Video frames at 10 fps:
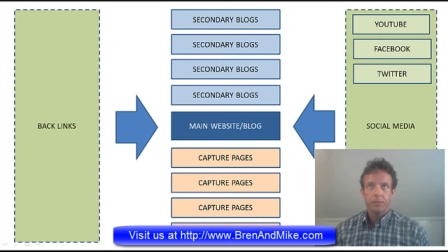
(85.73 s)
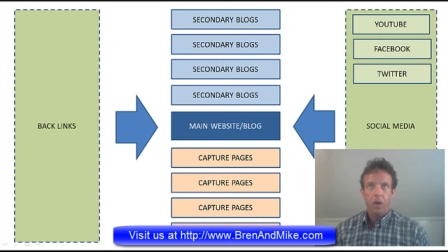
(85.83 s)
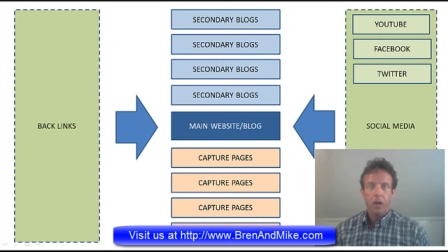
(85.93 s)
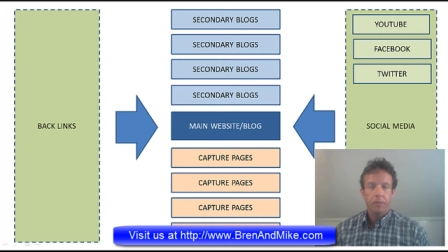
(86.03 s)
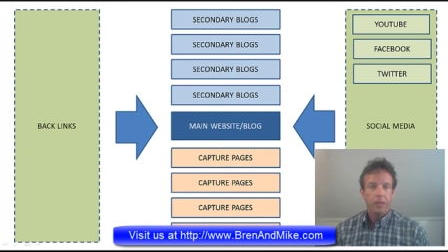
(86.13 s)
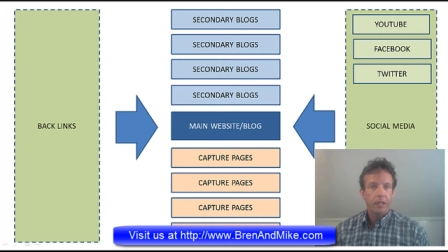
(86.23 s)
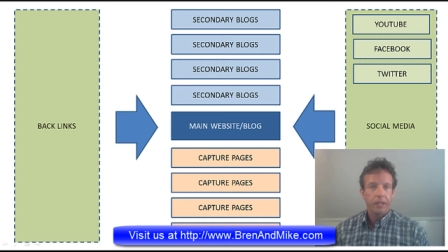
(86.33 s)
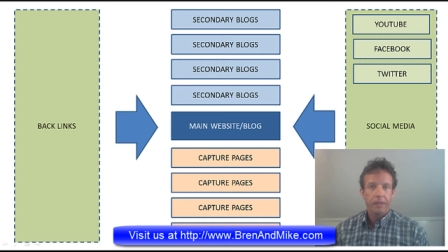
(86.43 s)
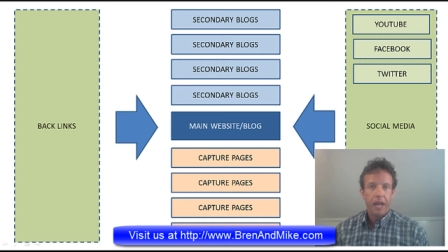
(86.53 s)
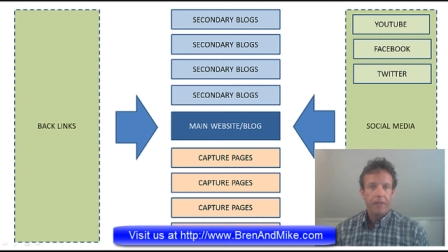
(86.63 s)
probably
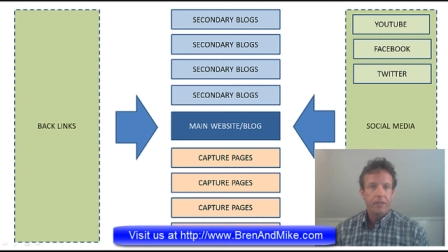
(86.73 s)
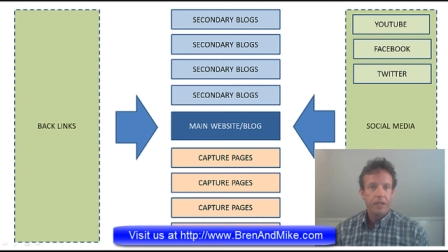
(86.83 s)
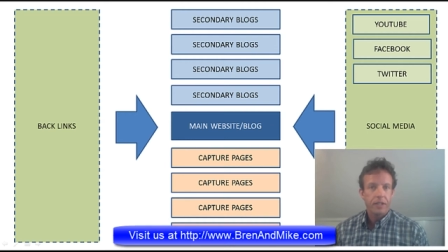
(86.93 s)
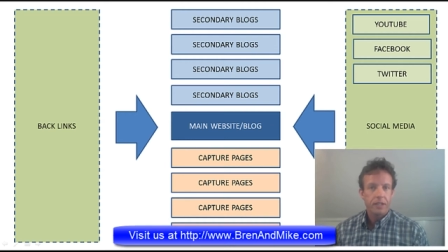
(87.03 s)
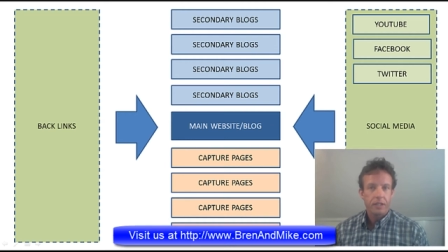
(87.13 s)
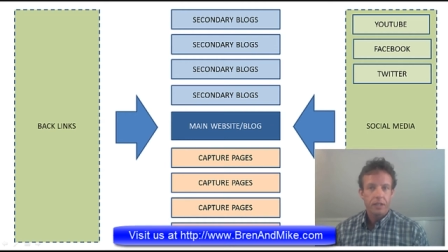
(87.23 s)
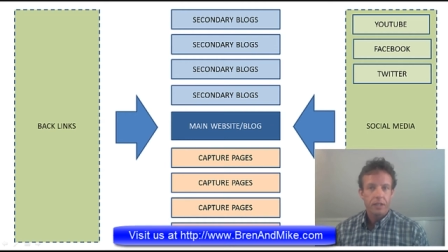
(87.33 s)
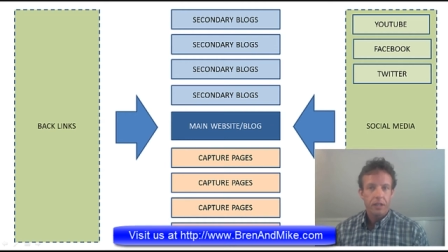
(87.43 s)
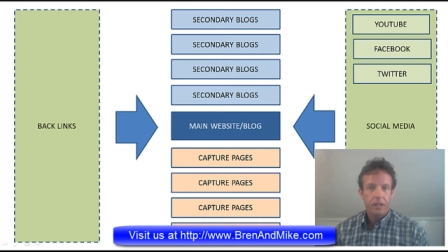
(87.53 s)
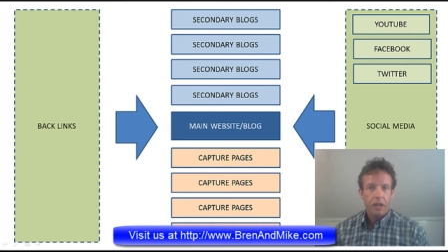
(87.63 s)
like half a
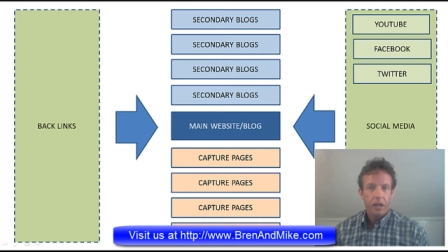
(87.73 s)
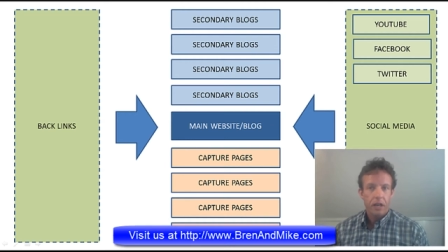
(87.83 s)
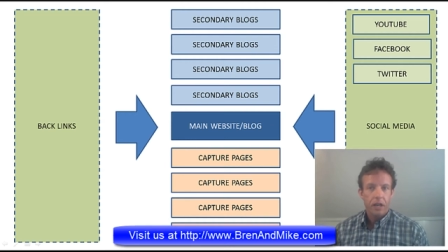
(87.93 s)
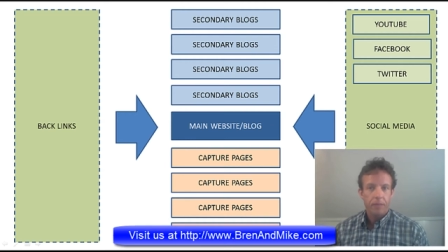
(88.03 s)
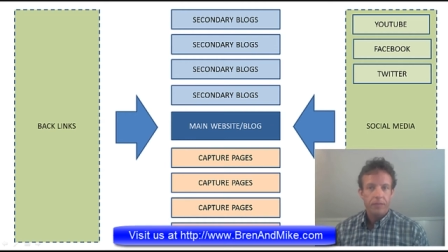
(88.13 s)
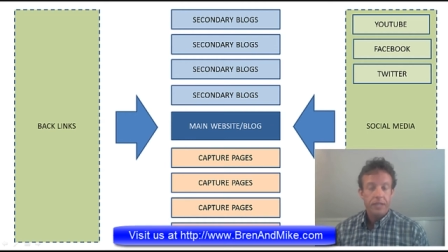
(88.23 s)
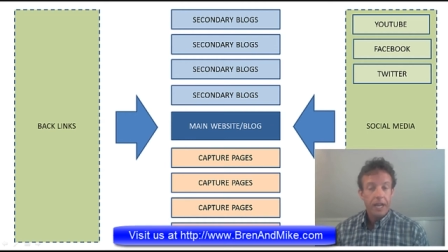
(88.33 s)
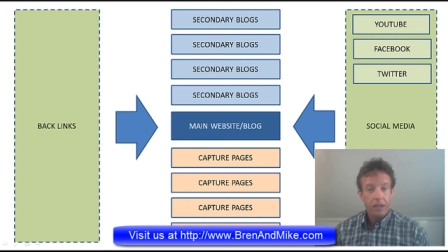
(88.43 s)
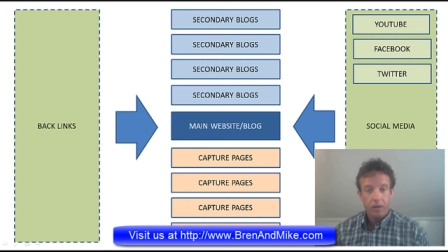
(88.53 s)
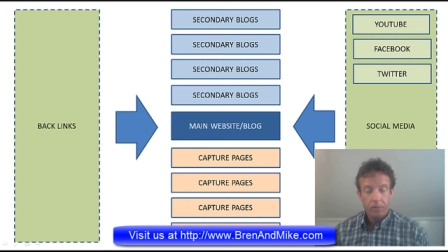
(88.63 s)
dozen um,
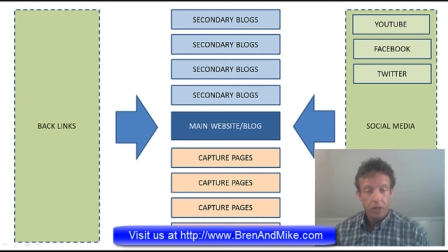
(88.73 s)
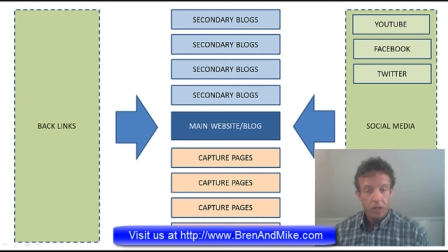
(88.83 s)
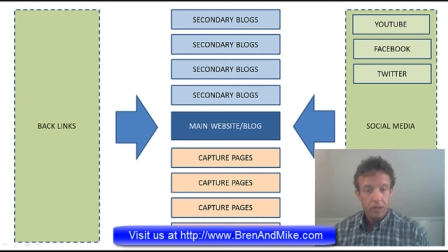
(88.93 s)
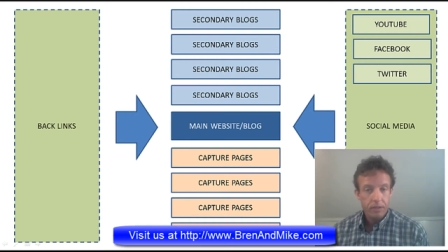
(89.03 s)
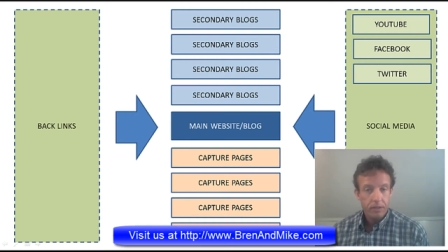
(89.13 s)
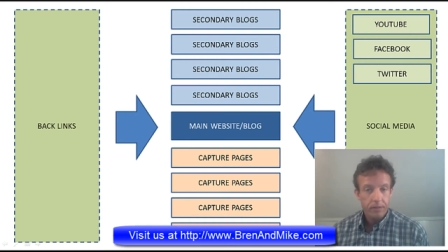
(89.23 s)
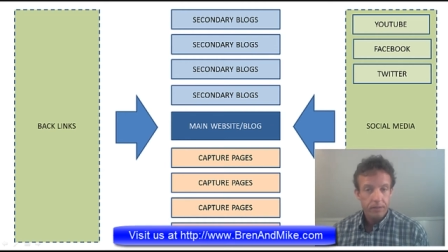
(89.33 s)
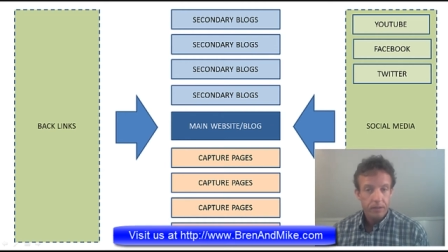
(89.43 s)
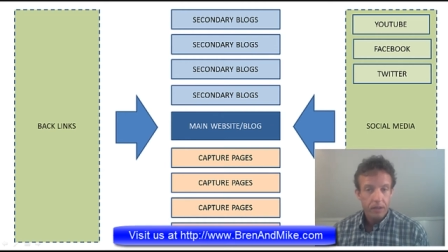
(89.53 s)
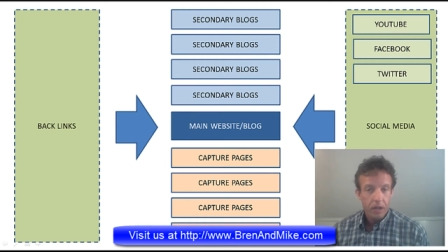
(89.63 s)
secondary blogs
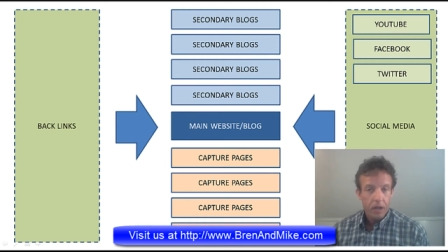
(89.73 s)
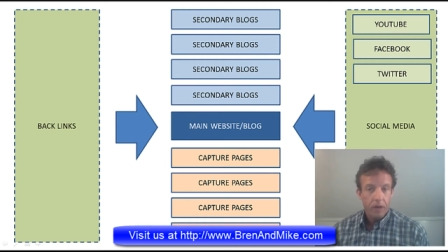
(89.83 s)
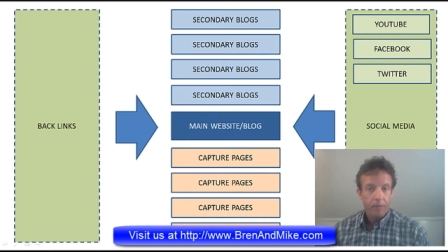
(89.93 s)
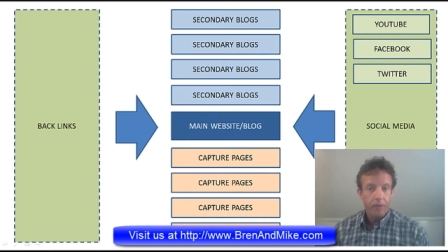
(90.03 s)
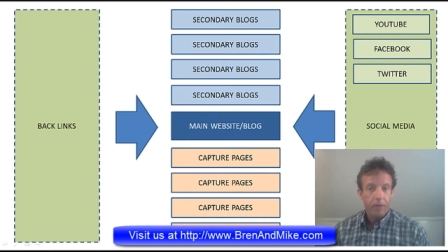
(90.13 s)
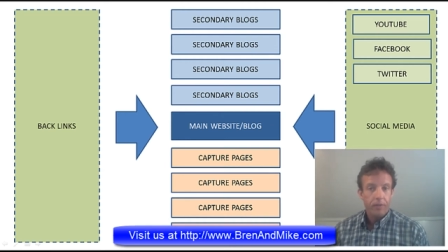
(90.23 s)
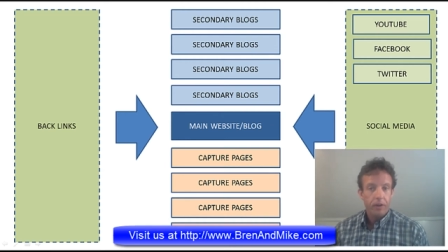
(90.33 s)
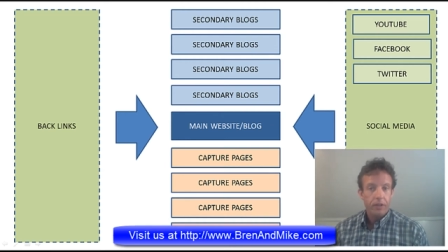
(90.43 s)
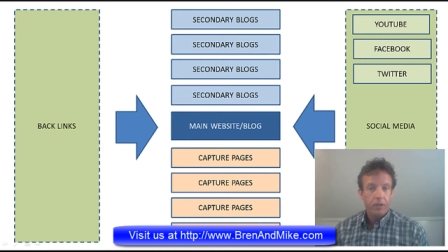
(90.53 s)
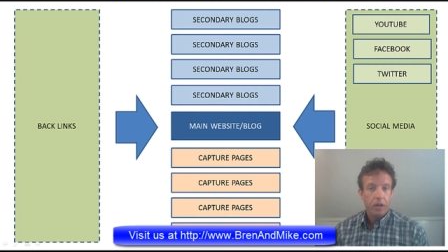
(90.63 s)
on, on,
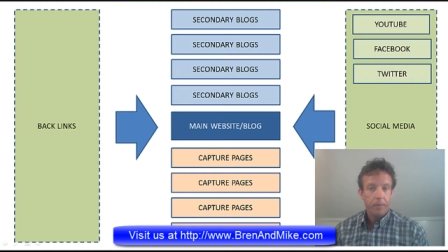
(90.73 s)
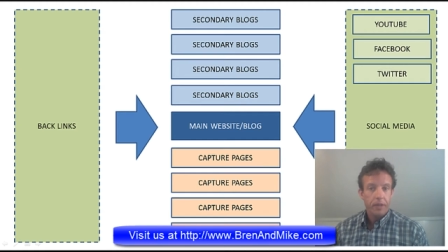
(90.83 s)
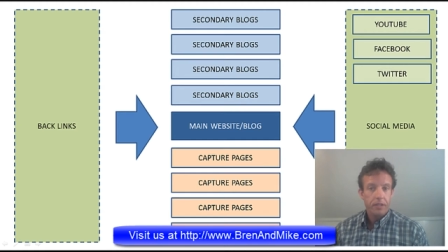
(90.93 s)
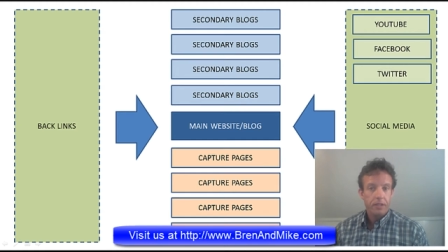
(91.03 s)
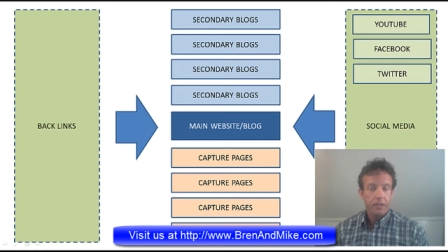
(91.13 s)
various topics.